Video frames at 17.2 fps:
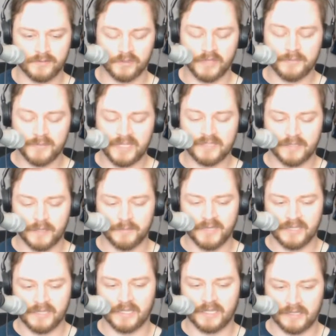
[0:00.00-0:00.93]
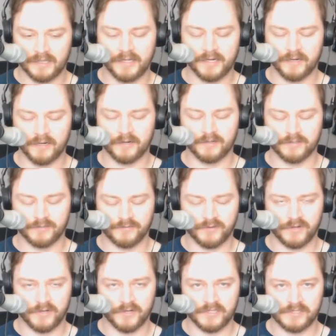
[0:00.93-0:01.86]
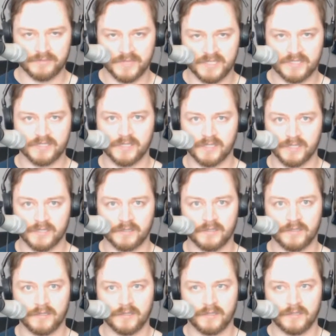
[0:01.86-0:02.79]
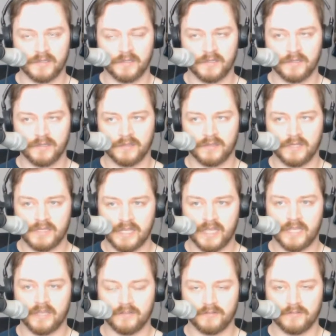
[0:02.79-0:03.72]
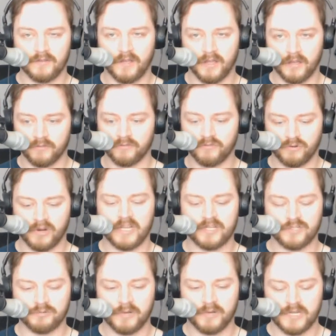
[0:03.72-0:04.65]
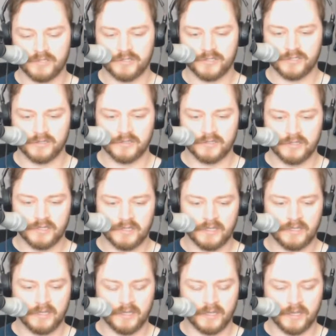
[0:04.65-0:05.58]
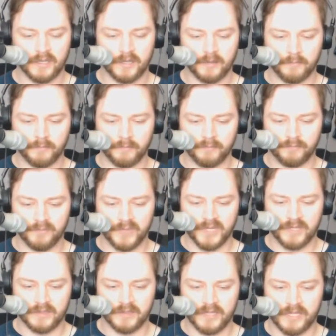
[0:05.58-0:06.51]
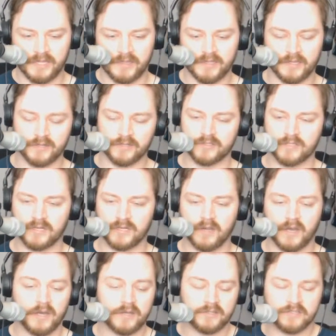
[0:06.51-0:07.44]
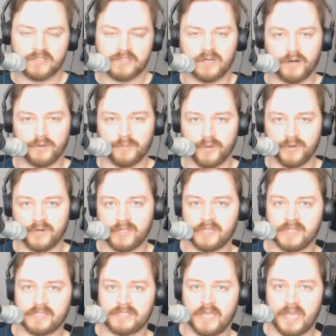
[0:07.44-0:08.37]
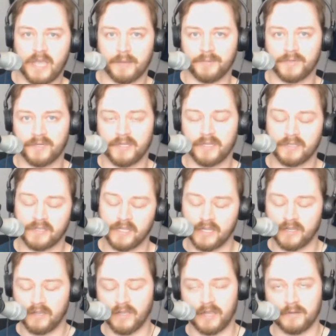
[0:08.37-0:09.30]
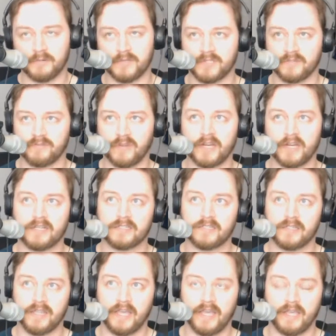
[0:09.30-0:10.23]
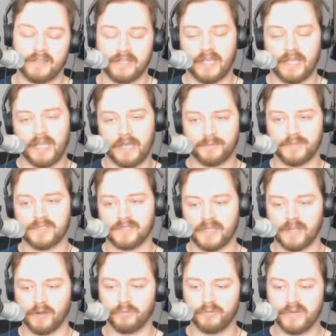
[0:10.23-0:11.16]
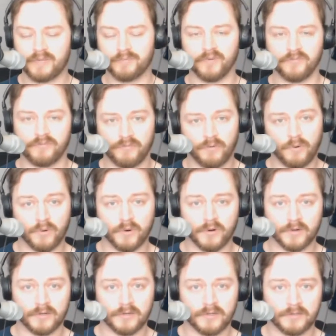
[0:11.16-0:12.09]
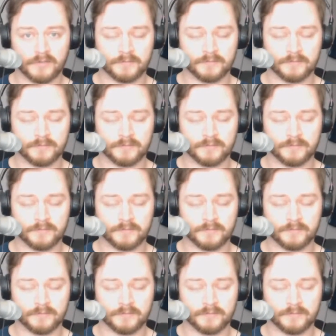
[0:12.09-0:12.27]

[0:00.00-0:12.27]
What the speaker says: so that means I'm in the clear as far as missing the day of graduation. But like there's an honor ceremony that's happening, and I was invited to that, and that happens like a week before,